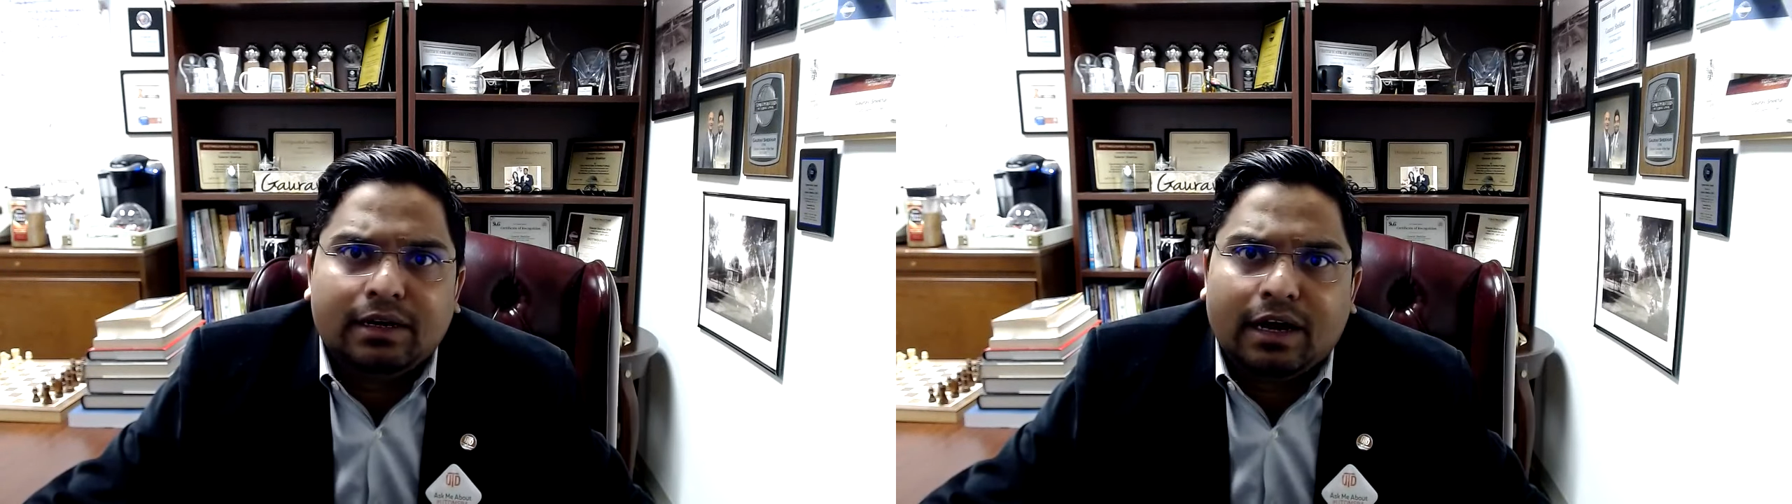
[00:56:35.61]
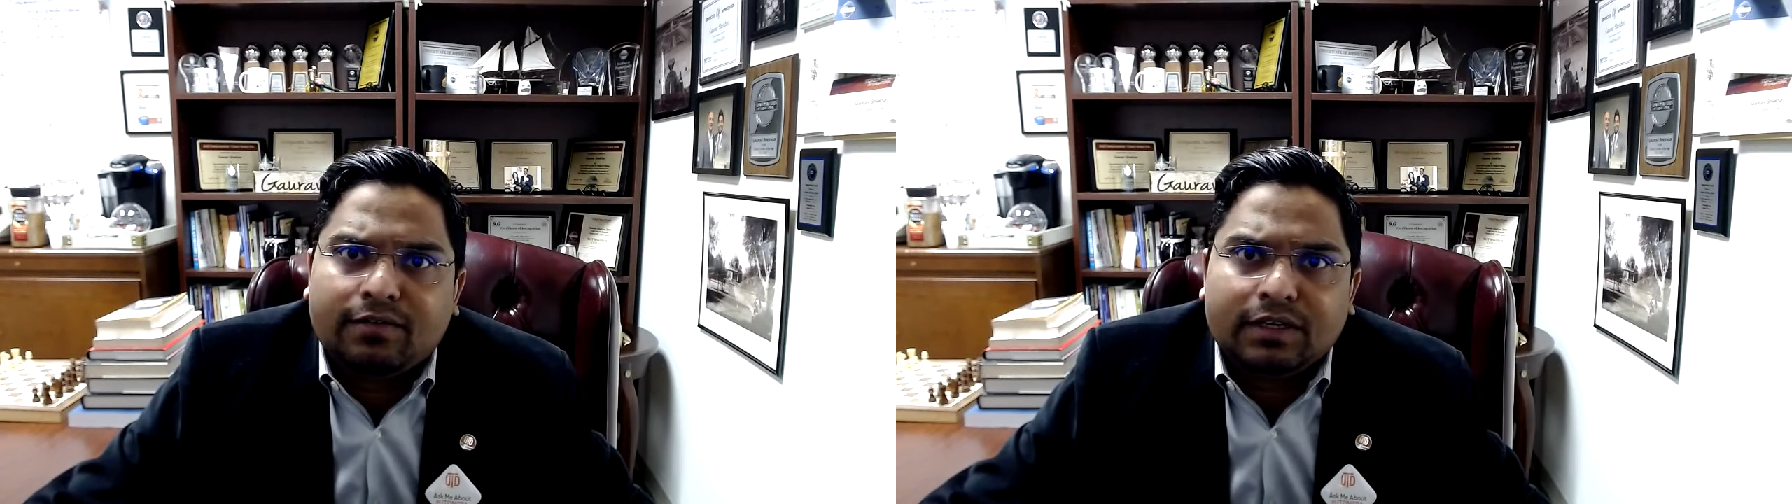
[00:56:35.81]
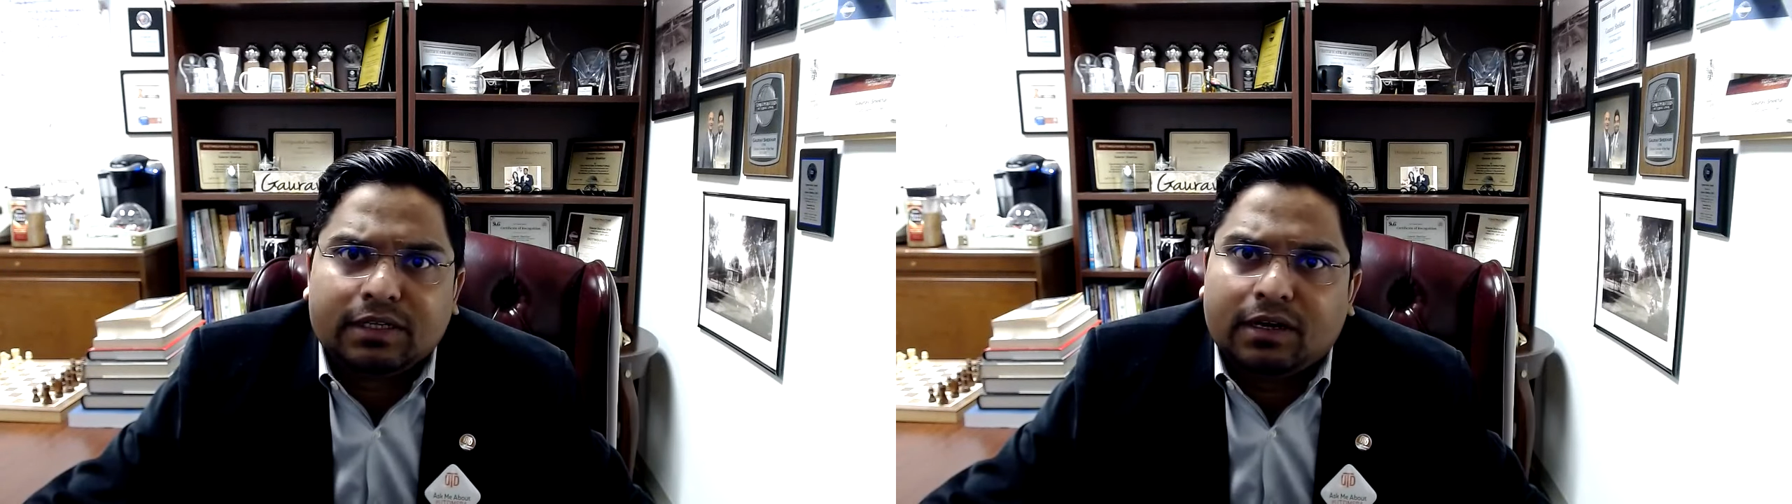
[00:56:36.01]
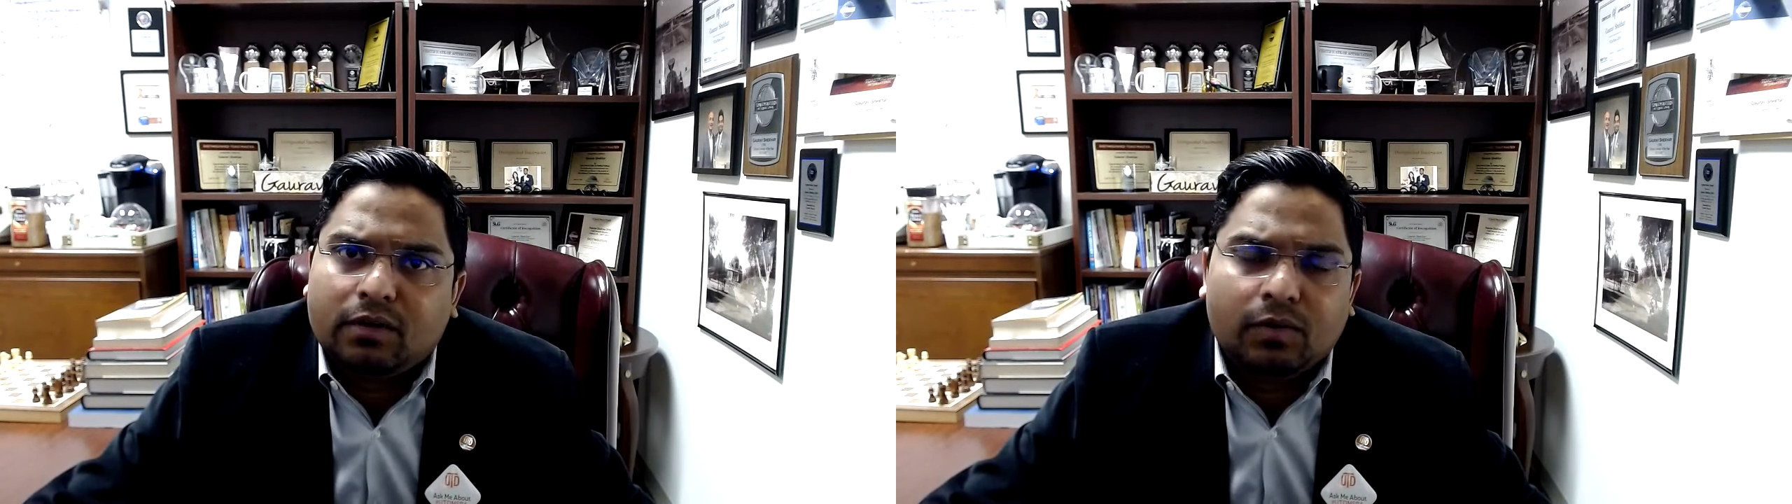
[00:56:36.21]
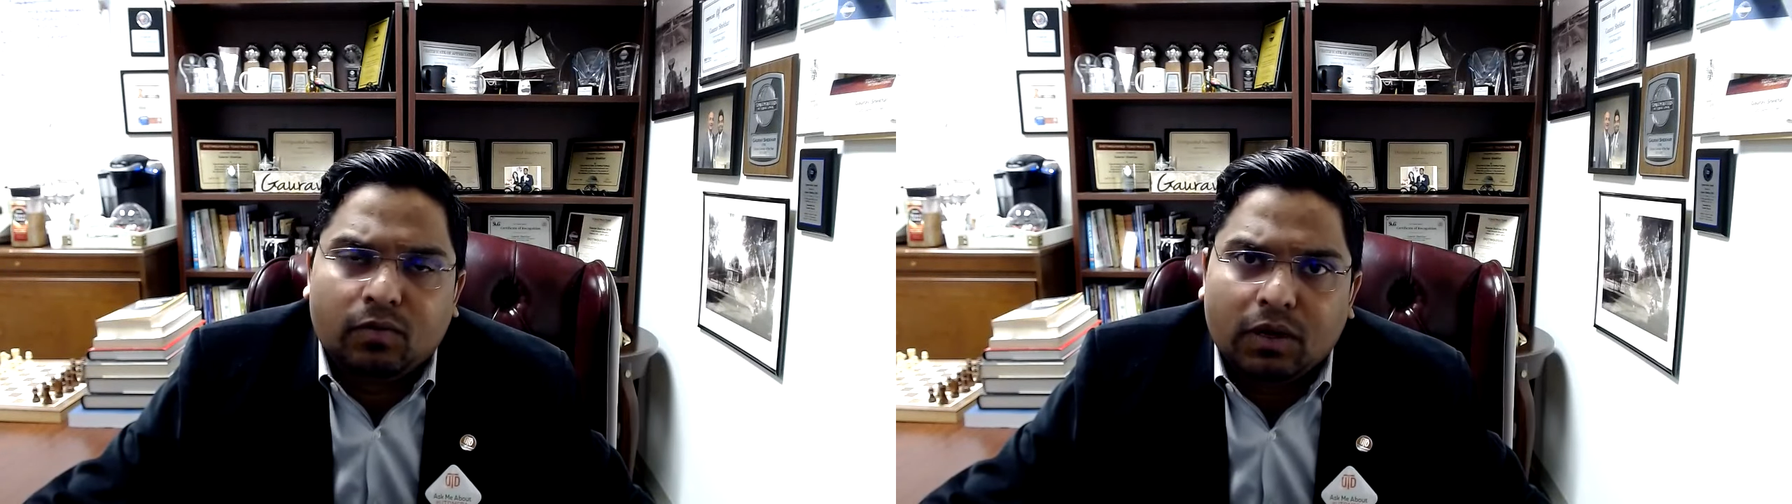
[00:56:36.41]
graphics
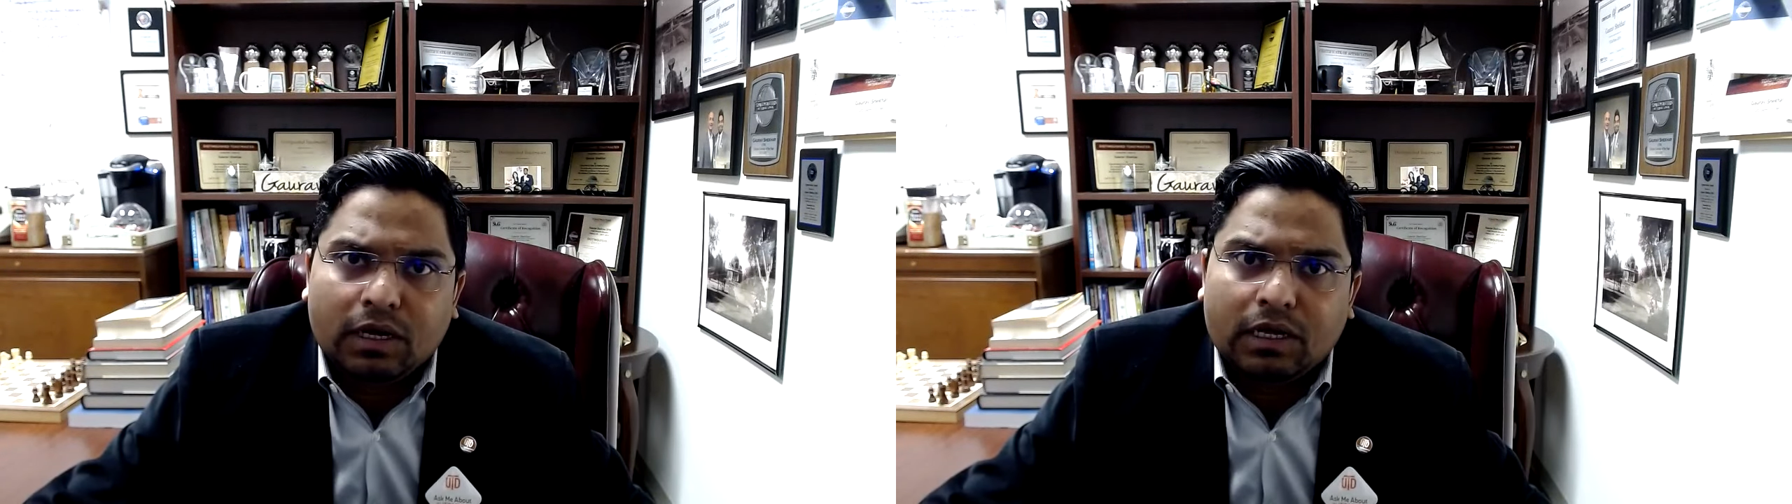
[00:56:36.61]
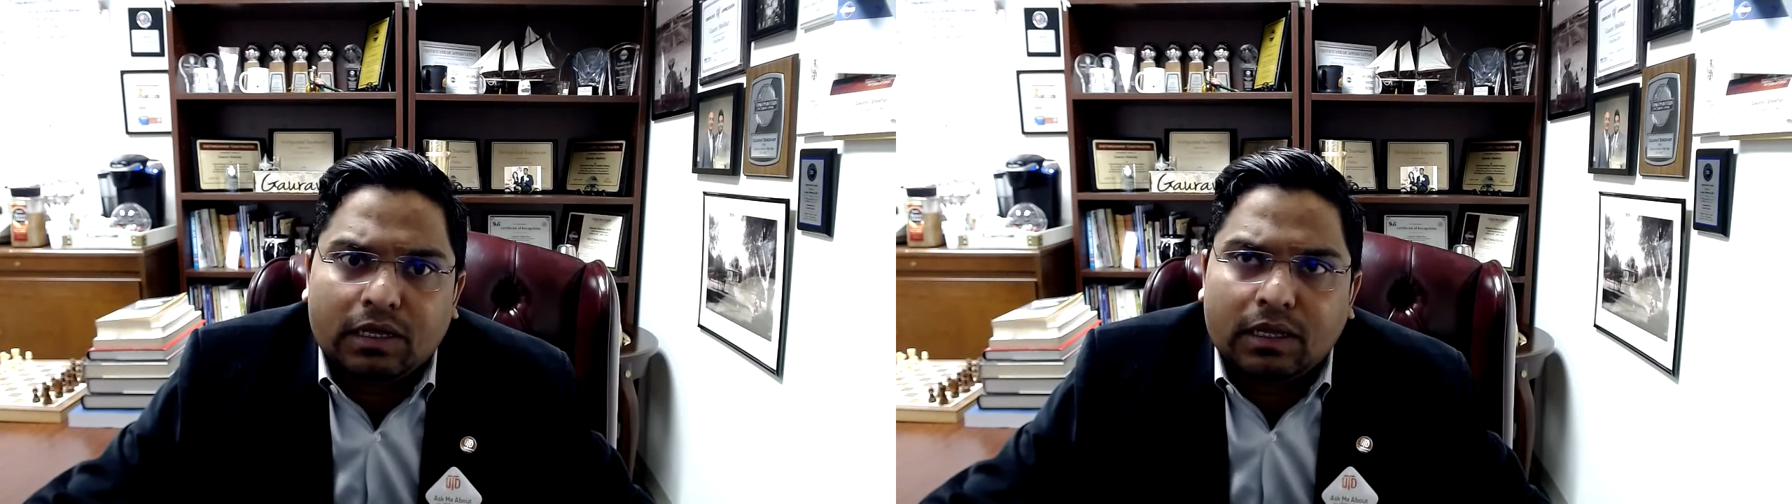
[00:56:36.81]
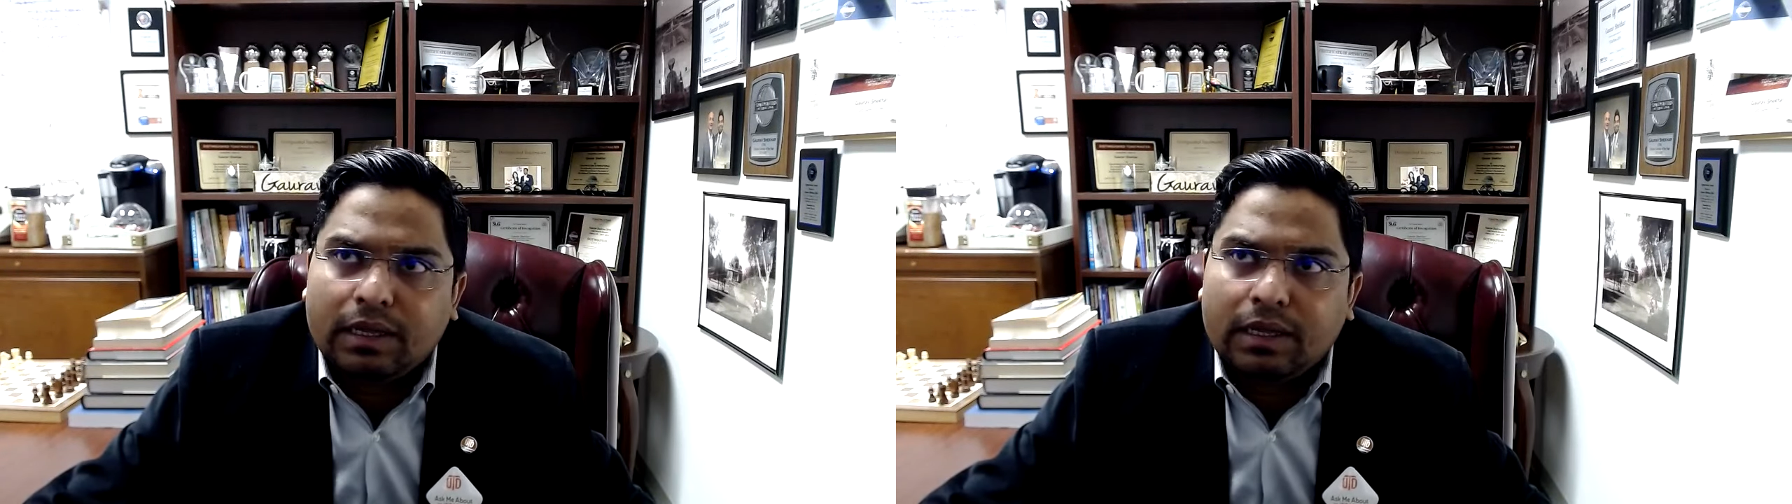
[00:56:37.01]
card will work.